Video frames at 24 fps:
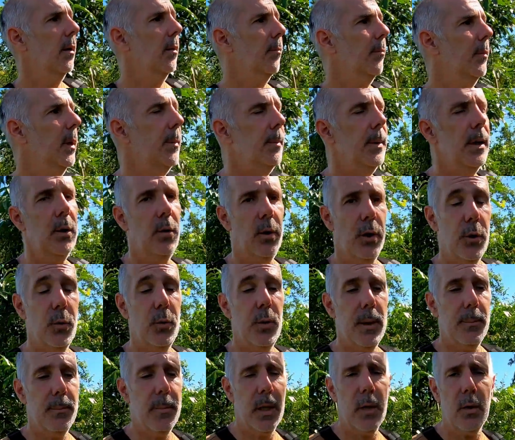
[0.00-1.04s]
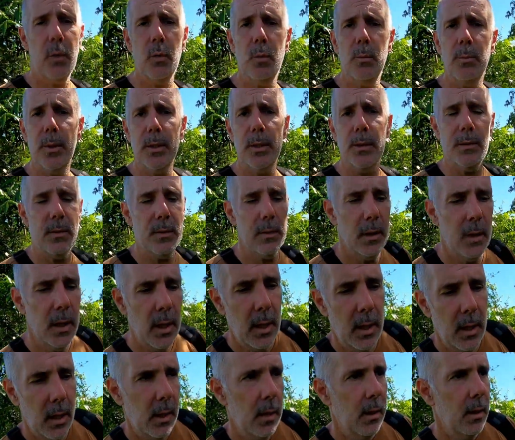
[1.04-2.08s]
Maybe you are doing macro but
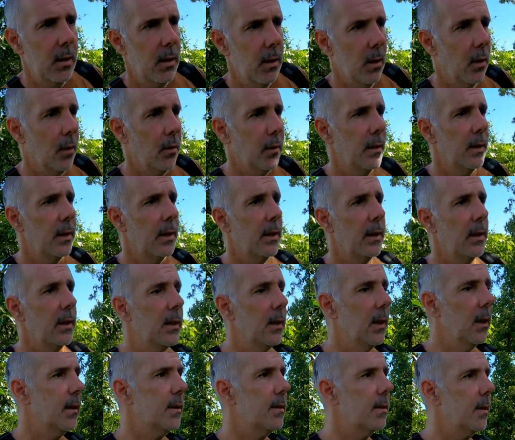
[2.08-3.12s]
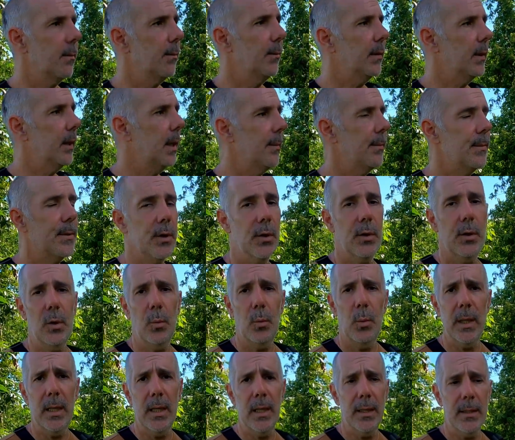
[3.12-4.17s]
only sometimes on the
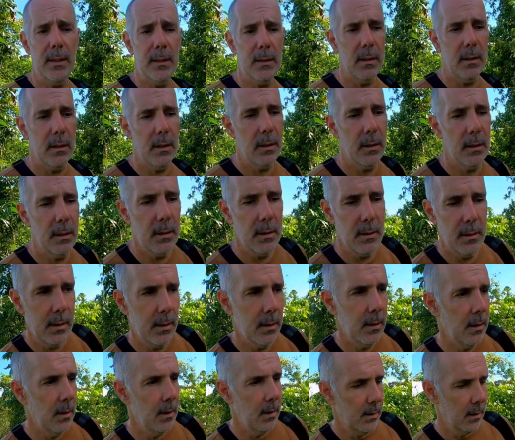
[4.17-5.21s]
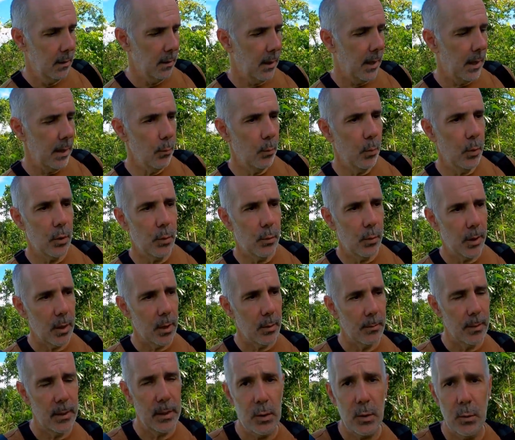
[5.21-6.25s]
weekend. I would
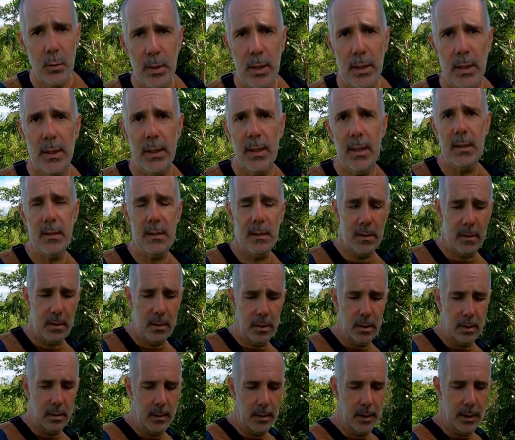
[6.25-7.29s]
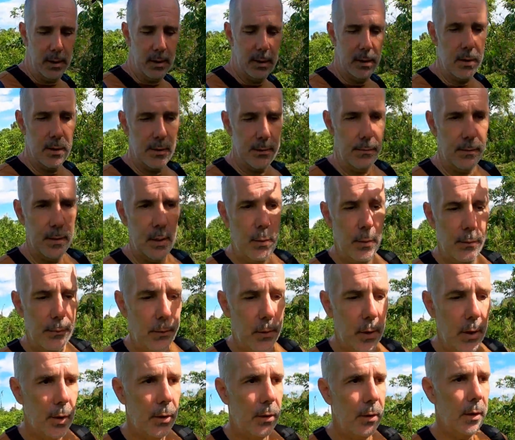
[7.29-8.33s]
recommend you that lens. It is very
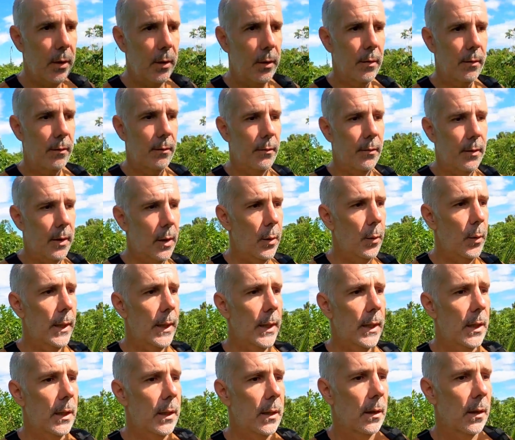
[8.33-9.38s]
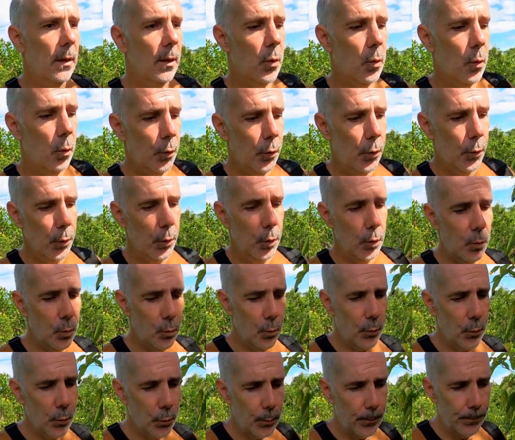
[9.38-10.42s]
fun, very cool to
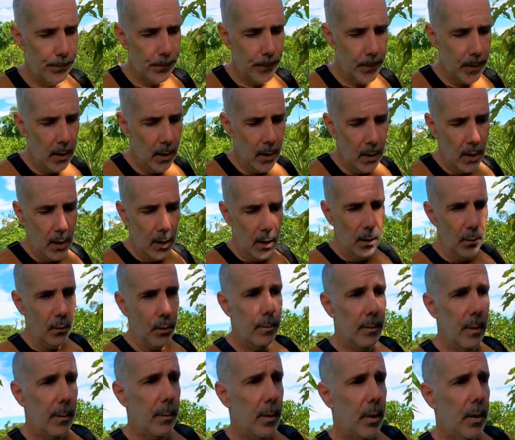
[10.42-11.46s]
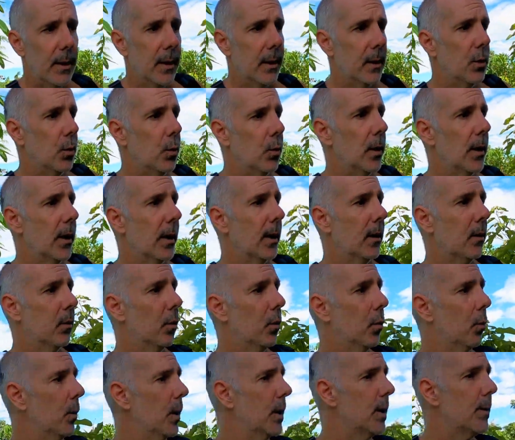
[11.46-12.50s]
use. Remember that you can
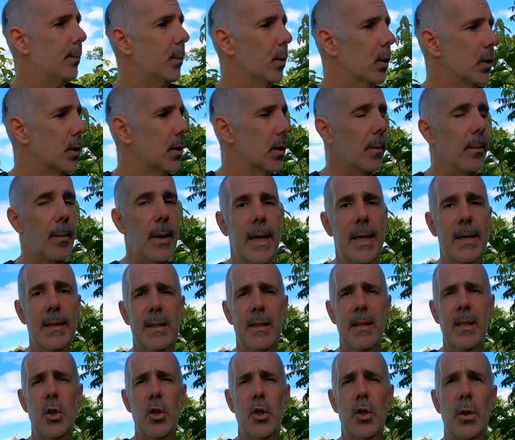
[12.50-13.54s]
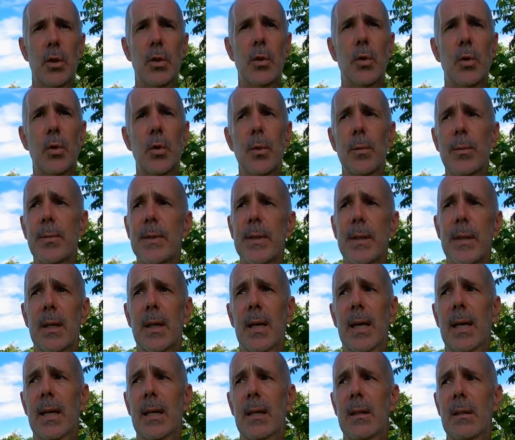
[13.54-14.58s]
always put some extension tubes
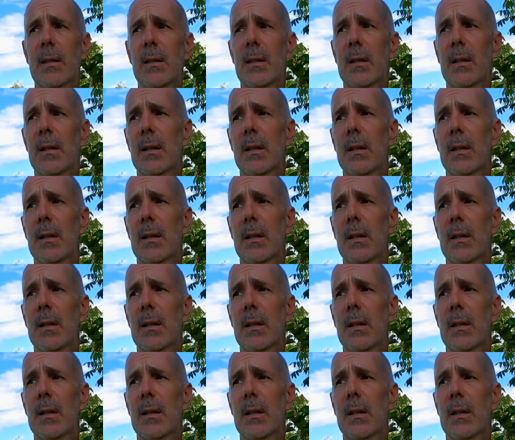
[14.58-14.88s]
and